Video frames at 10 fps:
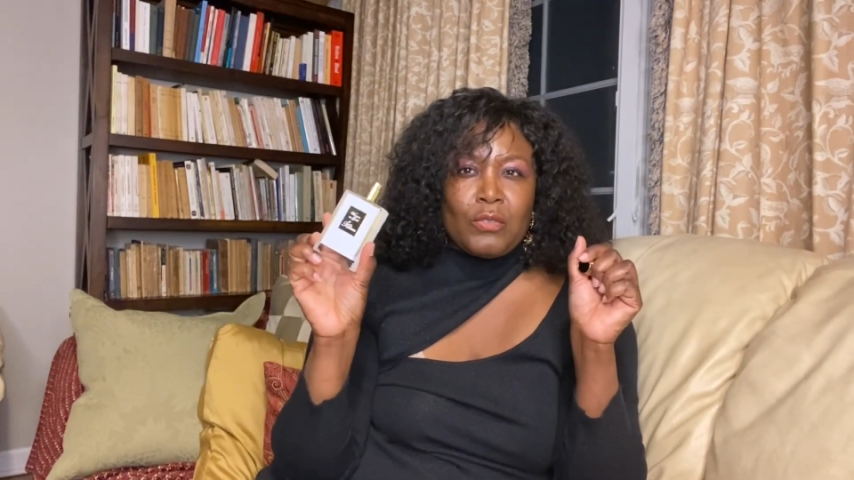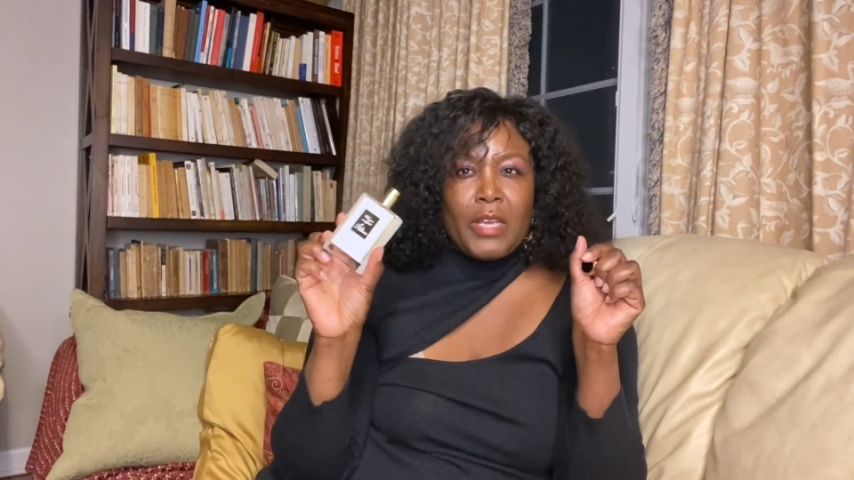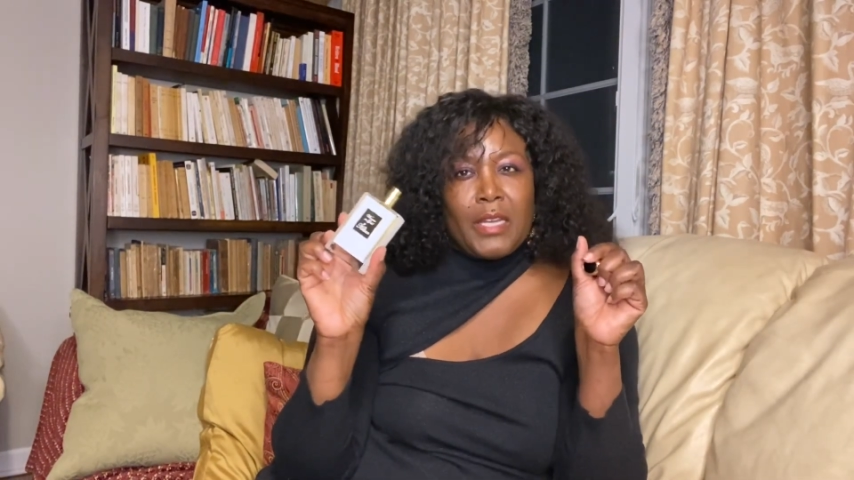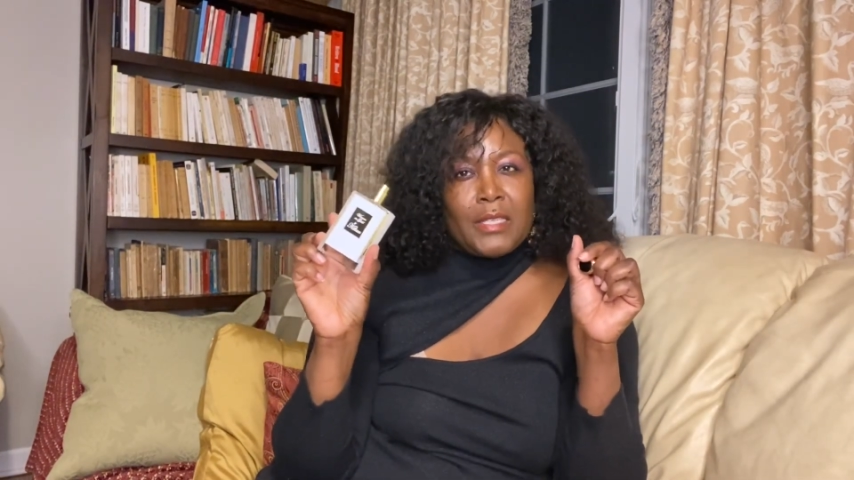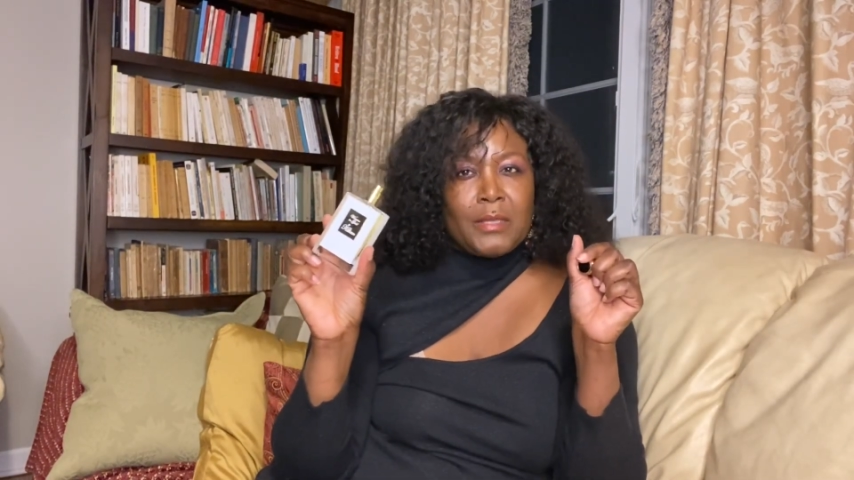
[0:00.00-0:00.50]

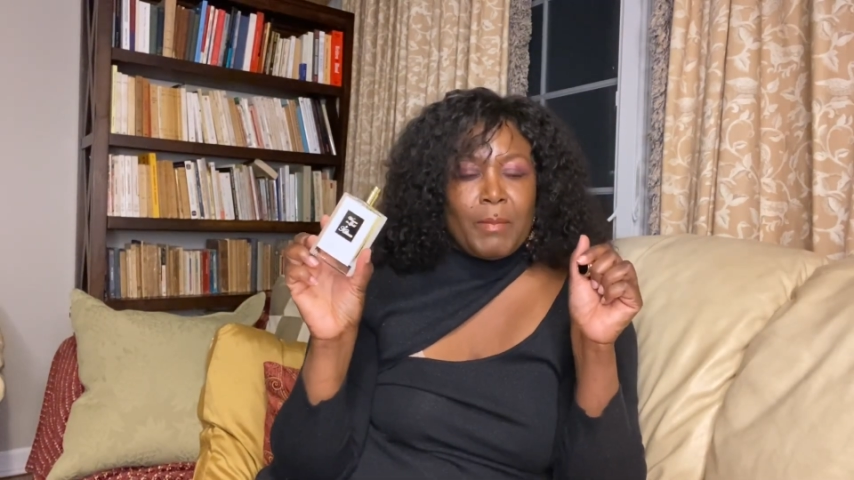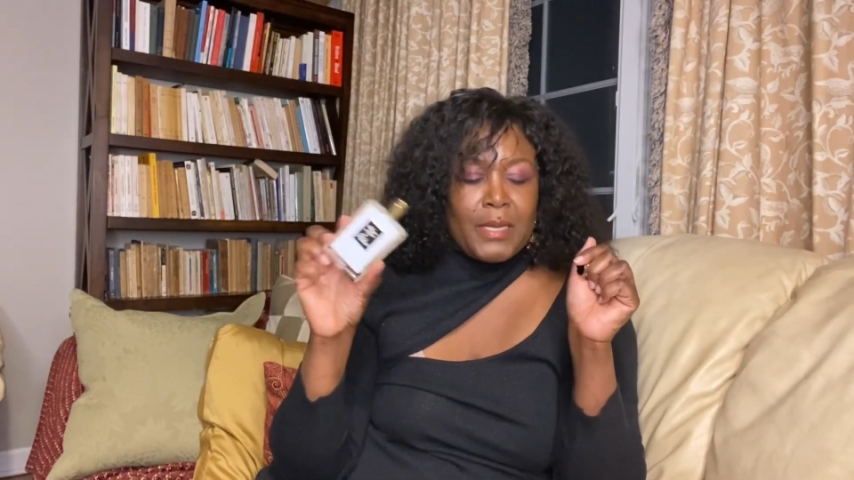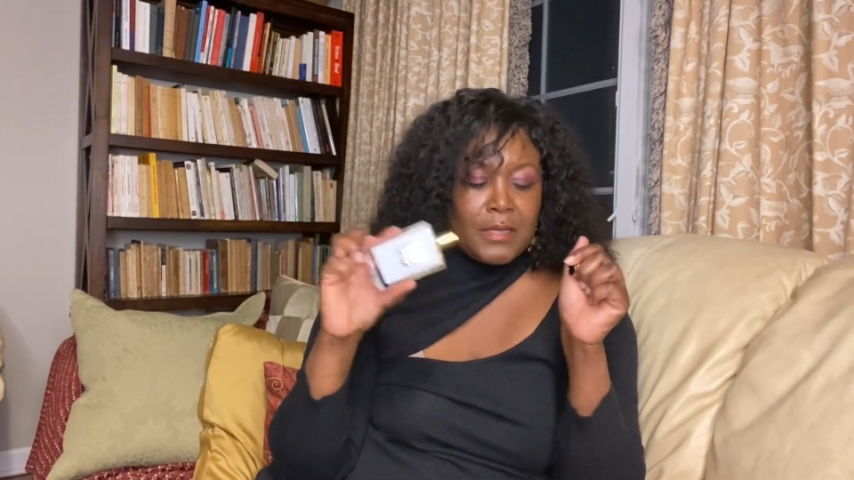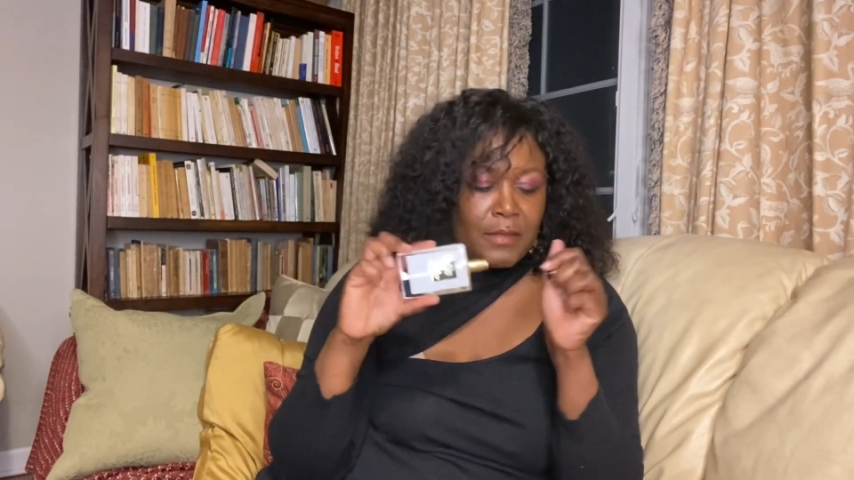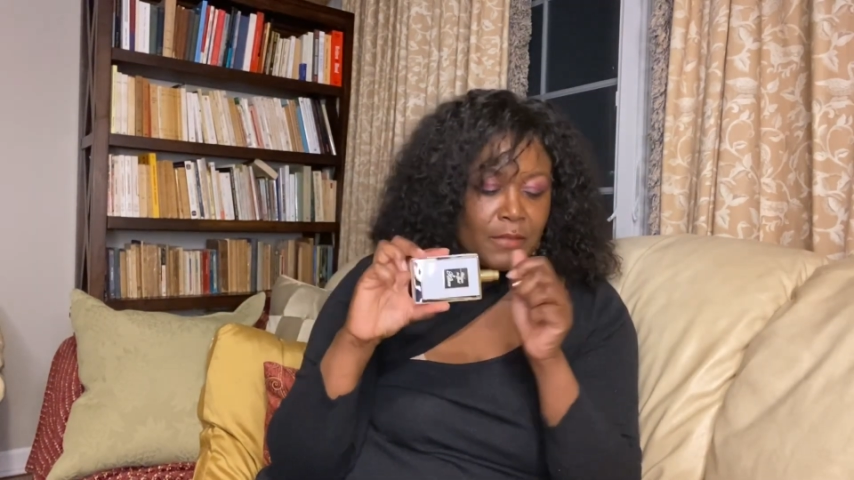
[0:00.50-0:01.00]
and
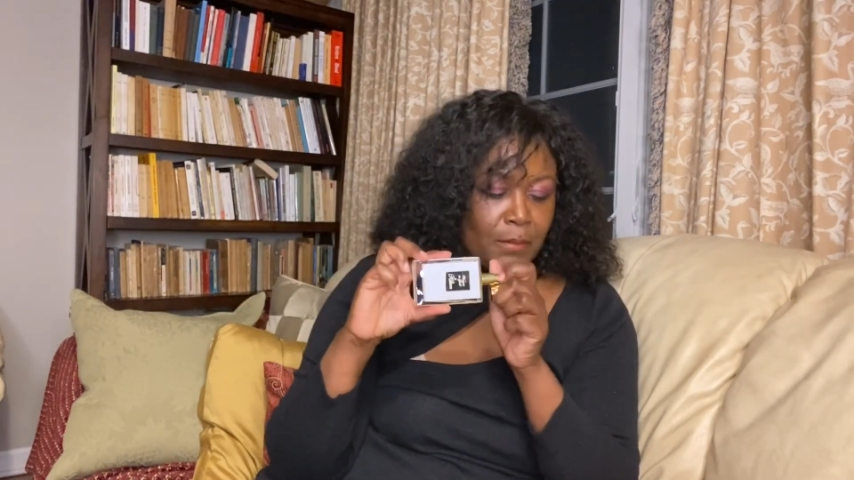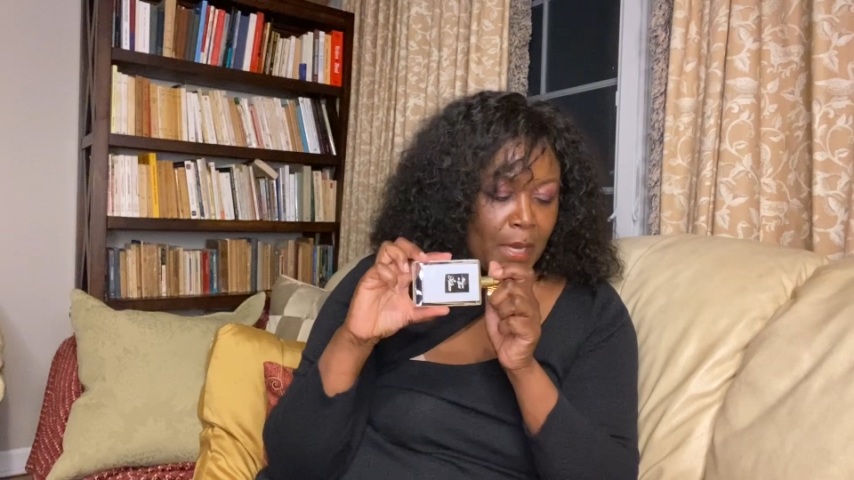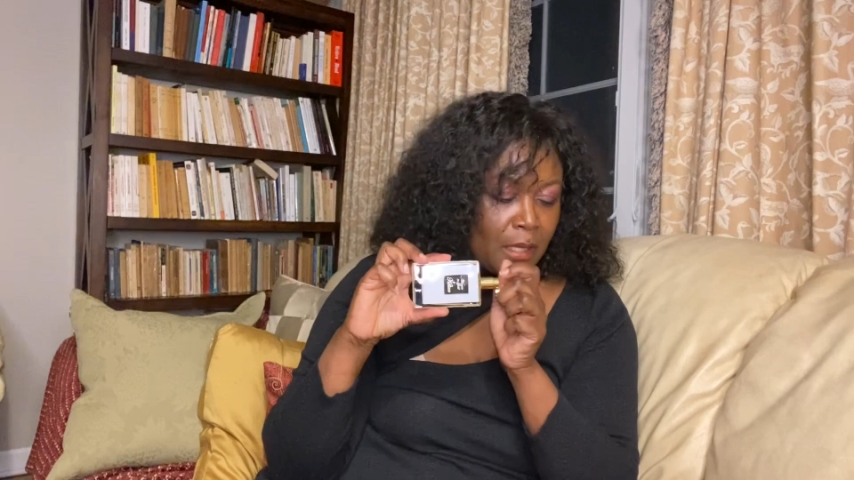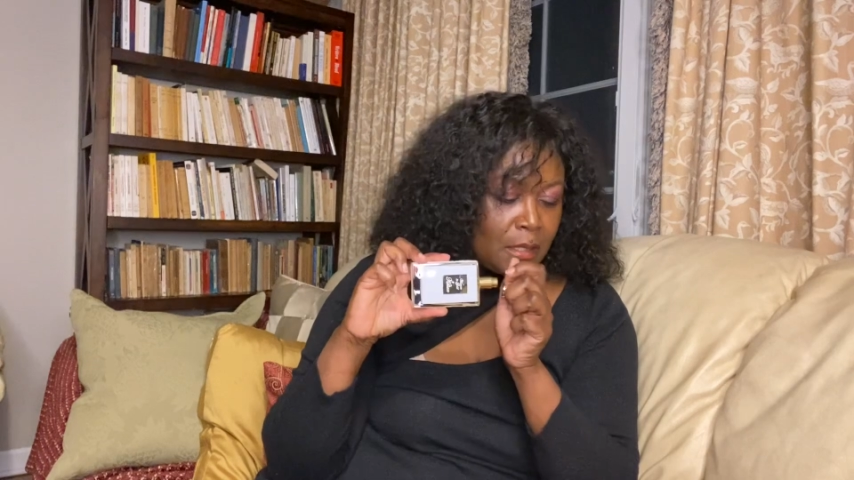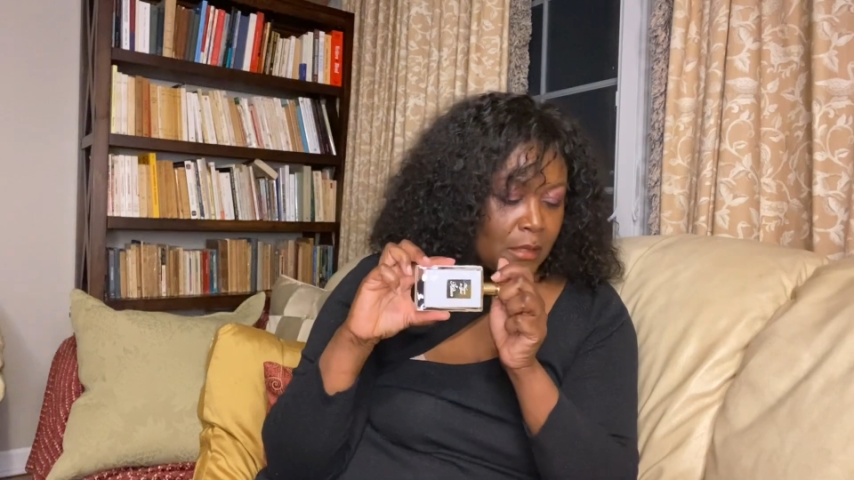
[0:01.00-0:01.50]
expensive
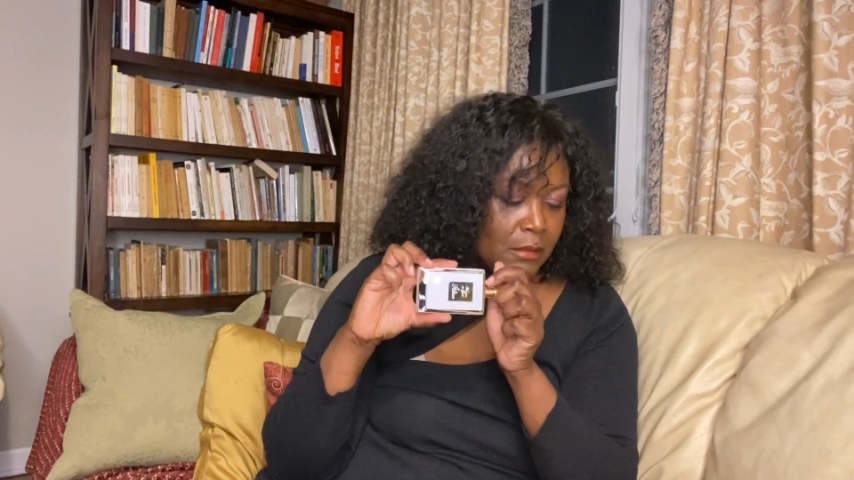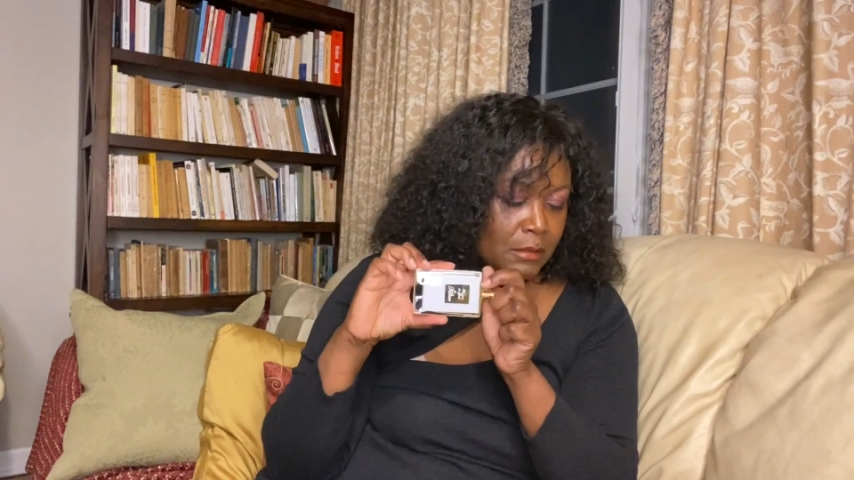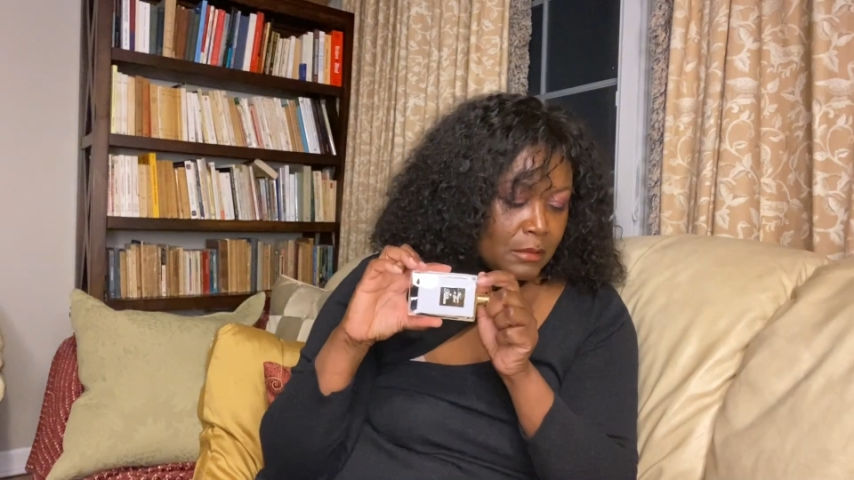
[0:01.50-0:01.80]
smelling.